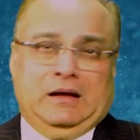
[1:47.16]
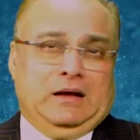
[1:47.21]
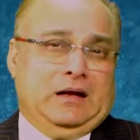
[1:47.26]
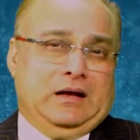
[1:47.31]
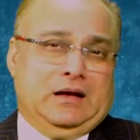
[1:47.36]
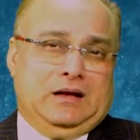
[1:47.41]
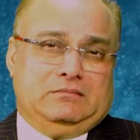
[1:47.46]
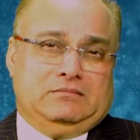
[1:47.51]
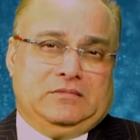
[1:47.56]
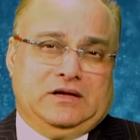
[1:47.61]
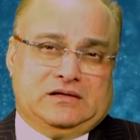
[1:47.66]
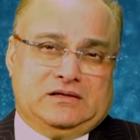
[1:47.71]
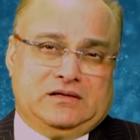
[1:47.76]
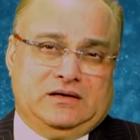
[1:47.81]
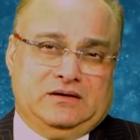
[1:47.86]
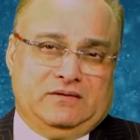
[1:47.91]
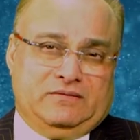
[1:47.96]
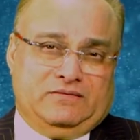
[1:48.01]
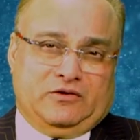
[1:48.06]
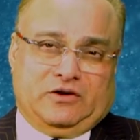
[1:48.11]
And may I
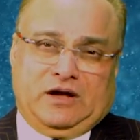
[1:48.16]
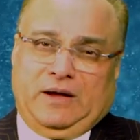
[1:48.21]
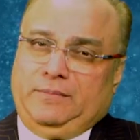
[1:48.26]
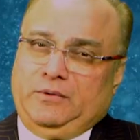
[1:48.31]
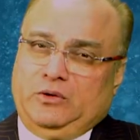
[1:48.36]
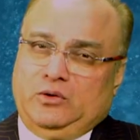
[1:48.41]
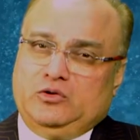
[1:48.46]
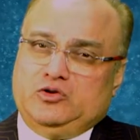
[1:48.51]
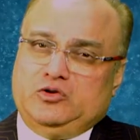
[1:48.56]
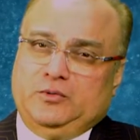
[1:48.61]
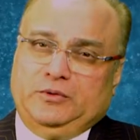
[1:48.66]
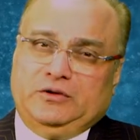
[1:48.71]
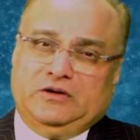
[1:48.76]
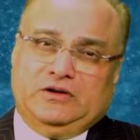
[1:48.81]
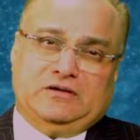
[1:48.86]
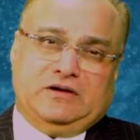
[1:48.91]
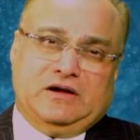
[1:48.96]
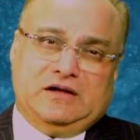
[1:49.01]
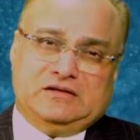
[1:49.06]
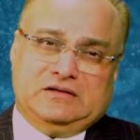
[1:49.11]
say for Capricorn Jupiter
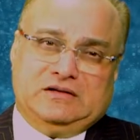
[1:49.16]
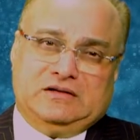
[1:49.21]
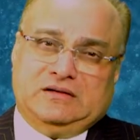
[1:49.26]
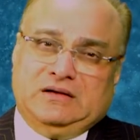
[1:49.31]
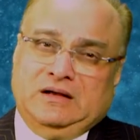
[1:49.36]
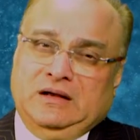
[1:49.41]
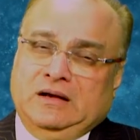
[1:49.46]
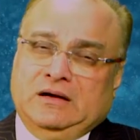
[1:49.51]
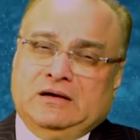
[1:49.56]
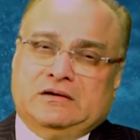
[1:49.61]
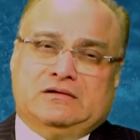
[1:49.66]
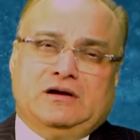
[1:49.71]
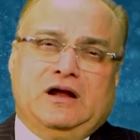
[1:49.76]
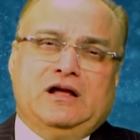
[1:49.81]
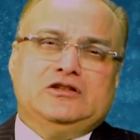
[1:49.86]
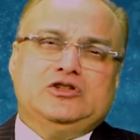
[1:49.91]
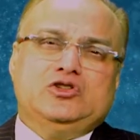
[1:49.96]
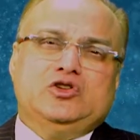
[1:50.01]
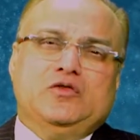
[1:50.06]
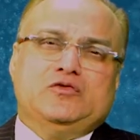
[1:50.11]
transit,
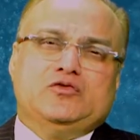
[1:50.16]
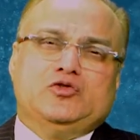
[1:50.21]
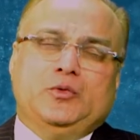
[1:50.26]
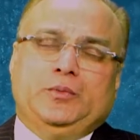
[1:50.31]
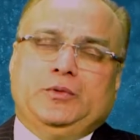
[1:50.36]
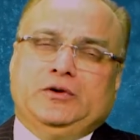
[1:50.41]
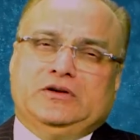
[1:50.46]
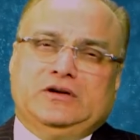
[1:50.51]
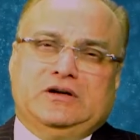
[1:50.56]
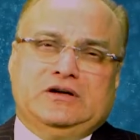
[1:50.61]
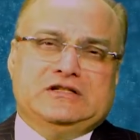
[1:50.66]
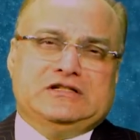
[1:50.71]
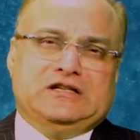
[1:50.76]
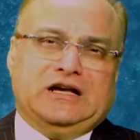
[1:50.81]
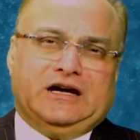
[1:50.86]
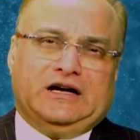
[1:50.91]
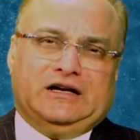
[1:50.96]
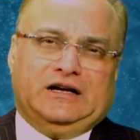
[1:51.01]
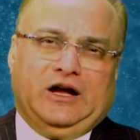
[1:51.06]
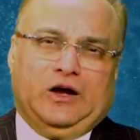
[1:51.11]
transit of Jupiter in
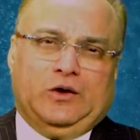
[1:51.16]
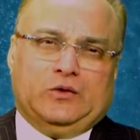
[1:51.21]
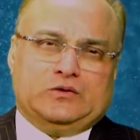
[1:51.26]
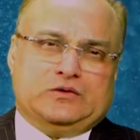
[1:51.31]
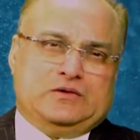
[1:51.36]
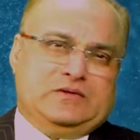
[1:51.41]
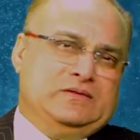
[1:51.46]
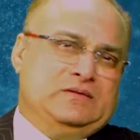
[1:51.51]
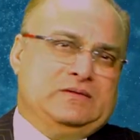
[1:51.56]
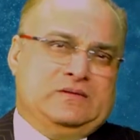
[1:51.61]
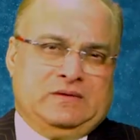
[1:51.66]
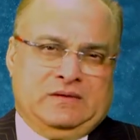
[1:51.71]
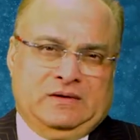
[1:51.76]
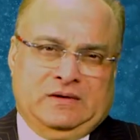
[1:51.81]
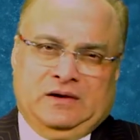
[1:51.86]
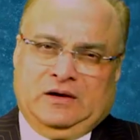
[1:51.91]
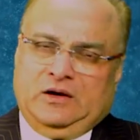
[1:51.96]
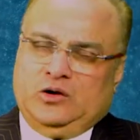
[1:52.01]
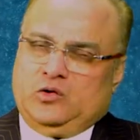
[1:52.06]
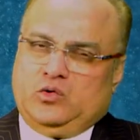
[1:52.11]
second house,
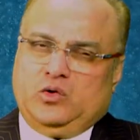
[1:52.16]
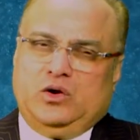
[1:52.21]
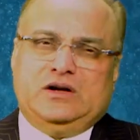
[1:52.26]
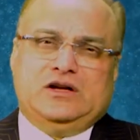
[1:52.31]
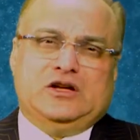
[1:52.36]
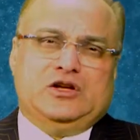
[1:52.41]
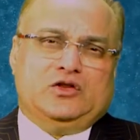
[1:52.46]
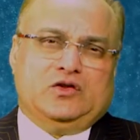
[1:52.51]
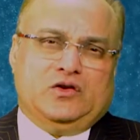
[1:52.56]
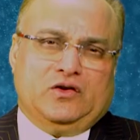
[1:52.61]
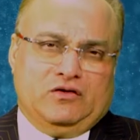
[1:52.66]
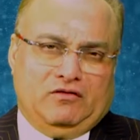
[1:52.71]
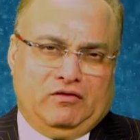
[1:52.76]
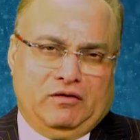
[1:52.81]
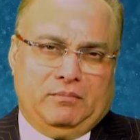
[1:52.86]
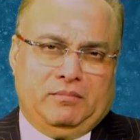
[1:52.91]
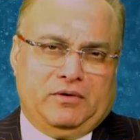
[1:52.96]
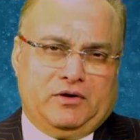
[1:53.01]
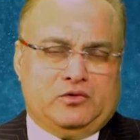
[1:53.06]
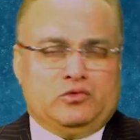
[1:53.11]
20th of
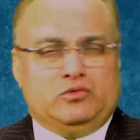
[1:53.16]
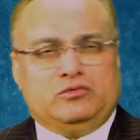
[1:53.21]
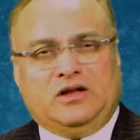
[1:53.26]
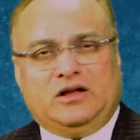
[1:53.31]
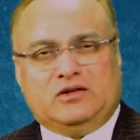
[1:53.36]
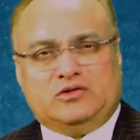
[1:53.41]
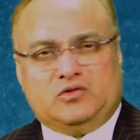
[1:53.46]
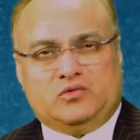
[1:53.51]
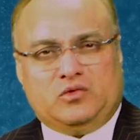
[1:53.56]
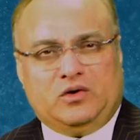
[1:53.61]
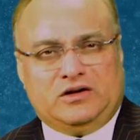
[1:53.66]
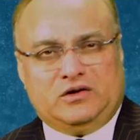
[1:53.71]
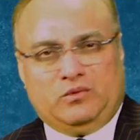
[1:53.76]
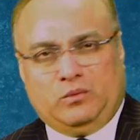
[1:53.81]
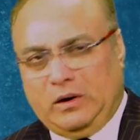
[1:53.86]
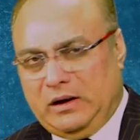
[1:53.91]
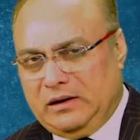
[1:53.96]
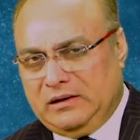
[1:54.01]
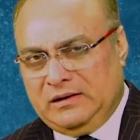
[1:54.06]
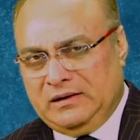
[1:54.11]
November
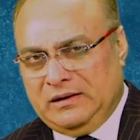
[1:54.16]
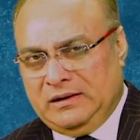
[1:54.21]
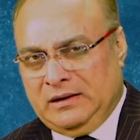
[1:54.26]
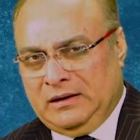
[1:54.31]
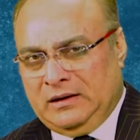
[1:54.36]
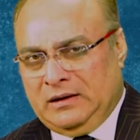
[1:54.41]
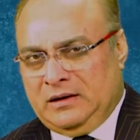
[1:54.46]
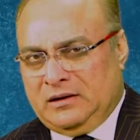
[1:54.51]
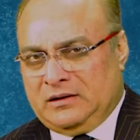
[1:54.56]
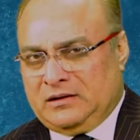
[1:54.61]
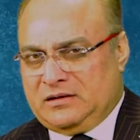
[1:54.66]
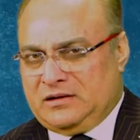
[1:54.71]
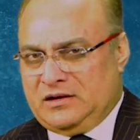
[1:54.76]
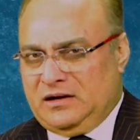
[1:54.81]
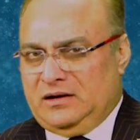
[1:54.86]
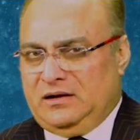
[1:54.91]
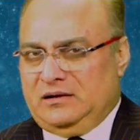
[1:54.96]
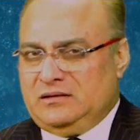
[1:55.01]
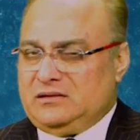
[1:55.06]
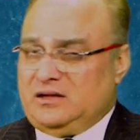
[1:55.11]
2021.
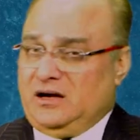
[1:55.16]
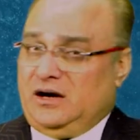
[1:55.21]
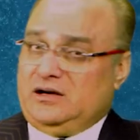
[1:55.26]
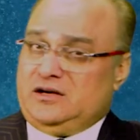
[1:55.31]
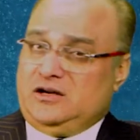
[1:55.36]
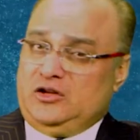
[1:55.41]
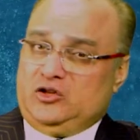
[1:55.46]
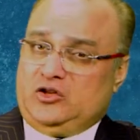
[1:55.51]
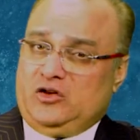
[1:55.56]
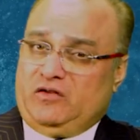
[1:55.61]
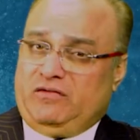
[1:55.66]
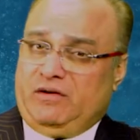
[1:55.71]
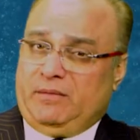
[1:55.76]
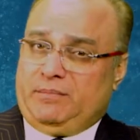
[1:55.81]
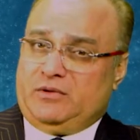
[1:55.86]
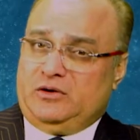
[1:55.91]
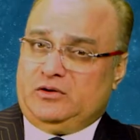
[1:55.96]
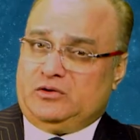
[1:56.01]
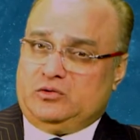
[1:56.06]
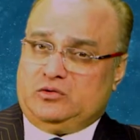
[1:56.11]
Till 13th of
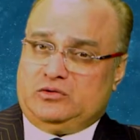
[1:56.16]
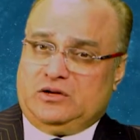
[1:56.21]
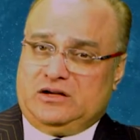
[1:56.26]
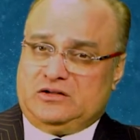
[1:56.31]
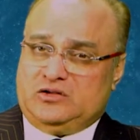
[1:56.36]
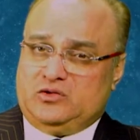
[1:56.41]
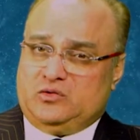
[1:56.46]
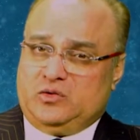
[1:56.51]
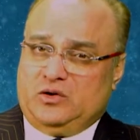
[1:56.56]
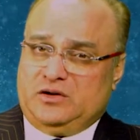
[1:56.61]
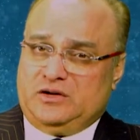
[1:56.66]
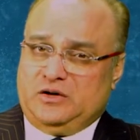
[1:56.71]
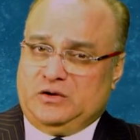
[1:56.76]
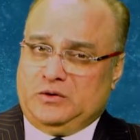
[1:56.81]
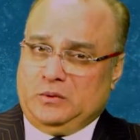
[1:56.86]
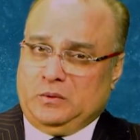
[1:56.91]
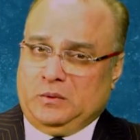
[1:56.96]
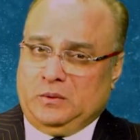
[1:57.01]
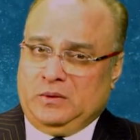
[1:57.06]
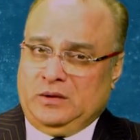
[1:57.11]
April
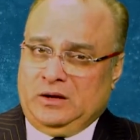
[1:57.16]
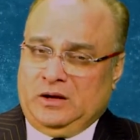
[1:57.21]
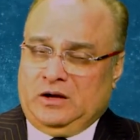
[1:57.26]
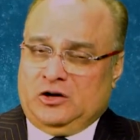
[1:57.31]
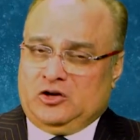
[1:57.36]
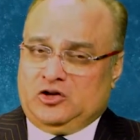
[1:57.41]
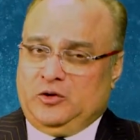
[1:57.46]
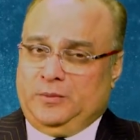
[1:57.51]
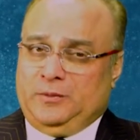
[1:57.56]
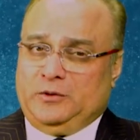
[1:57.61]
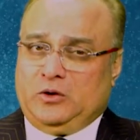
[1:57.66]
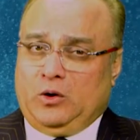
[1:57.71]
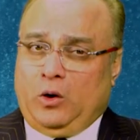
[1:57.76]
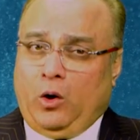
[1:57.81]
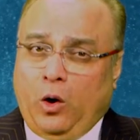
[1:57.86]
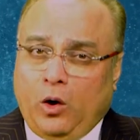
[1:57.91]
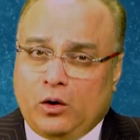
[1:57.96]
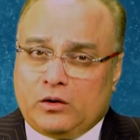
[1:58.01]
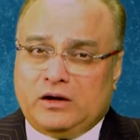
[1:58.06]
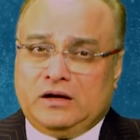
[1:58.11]
2022, Jupiter
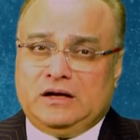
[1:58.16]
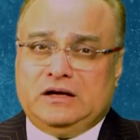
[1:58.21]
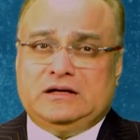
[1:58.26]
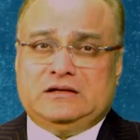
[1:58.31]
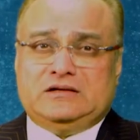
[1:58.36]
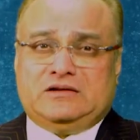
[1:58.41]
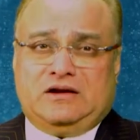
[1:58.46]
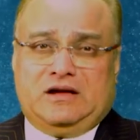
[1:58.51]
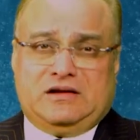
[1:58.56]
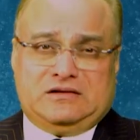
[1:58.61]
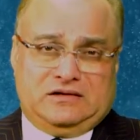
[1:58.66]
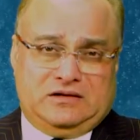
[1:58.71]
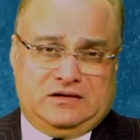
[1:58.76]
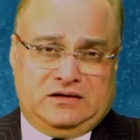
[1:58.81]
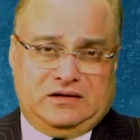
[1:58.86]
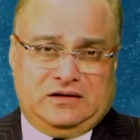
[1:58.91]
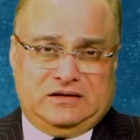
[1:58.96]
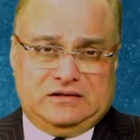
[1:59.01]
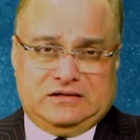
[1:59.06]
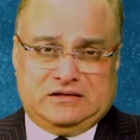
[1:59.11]
already is
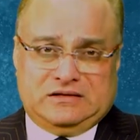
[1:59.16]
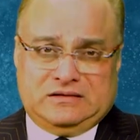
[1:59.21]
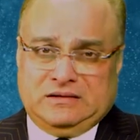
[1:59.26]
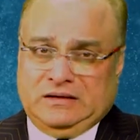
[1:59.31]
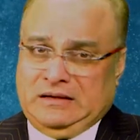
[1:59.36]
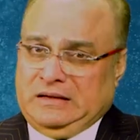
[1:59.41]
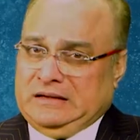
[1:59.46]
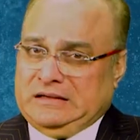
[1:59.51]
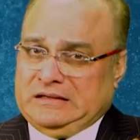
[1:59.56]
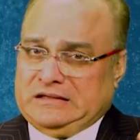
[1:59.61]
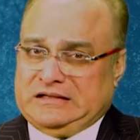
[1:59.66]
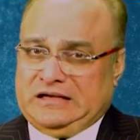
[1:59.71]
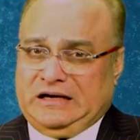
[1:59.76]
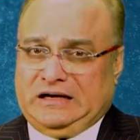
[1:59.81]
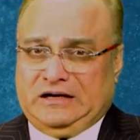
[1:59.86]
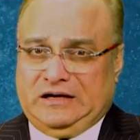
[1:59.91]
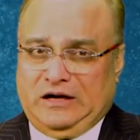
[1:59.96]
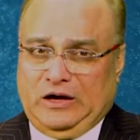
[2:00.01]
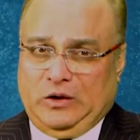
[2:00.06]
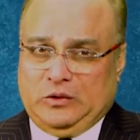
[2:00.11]
transiting in
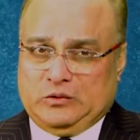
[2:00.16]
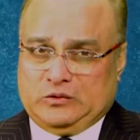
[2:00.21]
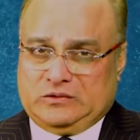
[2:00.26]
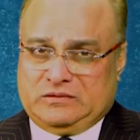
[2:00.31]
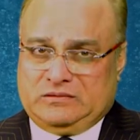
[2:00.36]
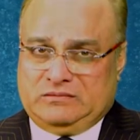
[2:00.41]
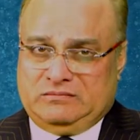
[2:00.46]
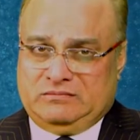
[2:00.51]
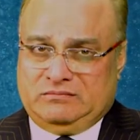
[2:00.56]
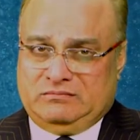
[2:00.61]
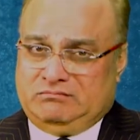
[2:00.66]
second house.